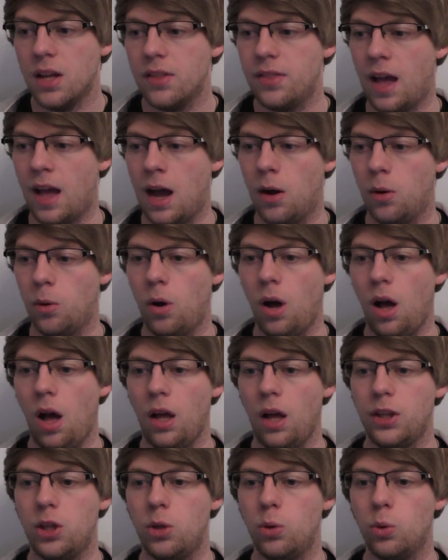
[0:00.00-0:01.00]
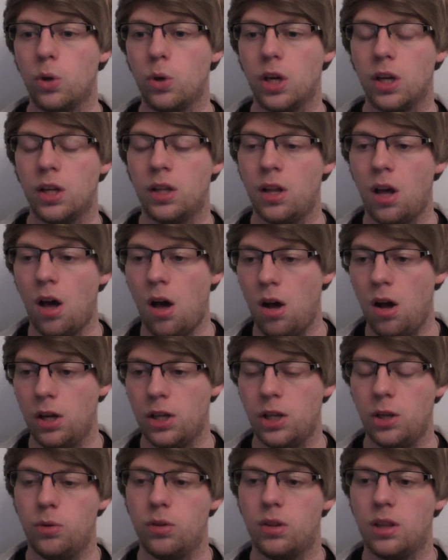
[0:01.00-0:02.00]
Now, you can
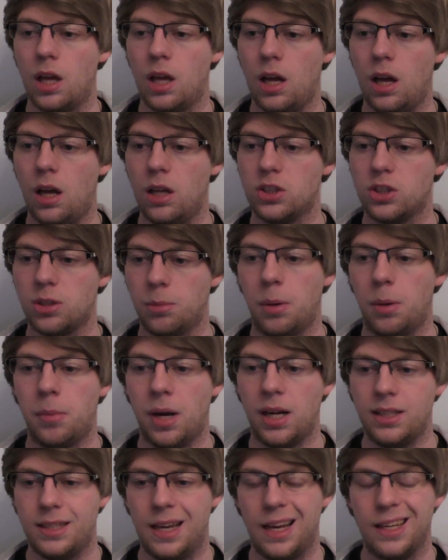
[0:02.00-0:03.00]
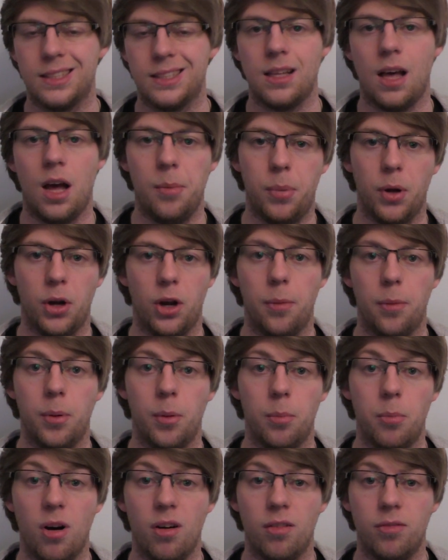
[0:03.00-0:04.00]
argue that some of my decks that I put up
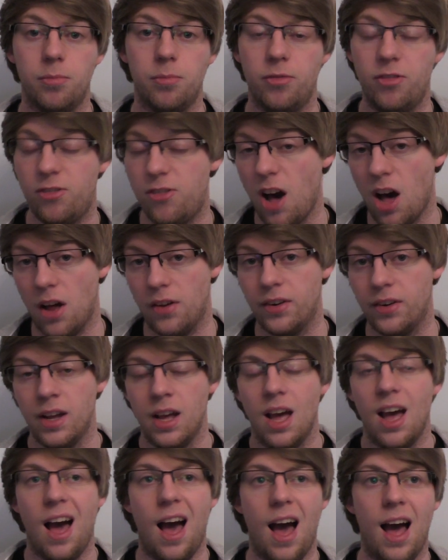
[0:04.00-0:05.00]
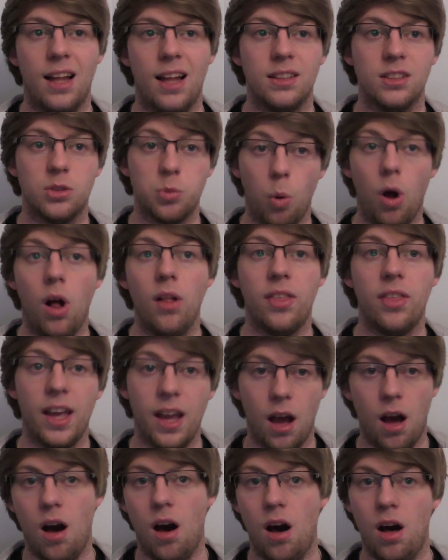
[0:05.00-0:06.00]
are more fun, and while
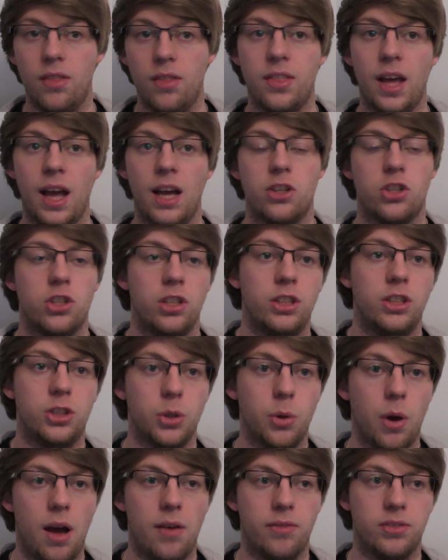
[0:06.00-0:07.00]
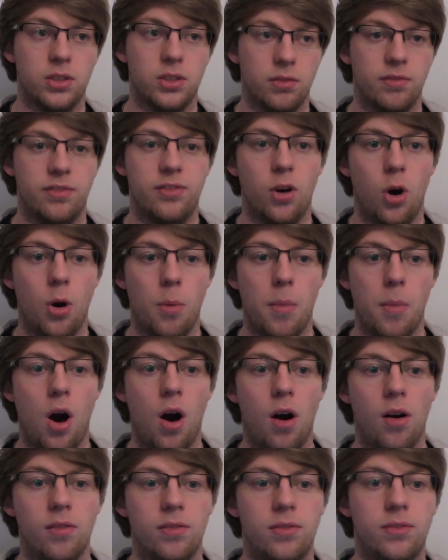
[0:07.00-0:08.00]
they are, they actually do have some form
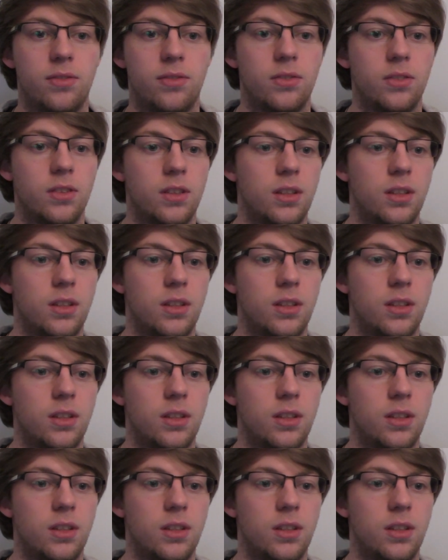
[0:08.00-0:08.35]
of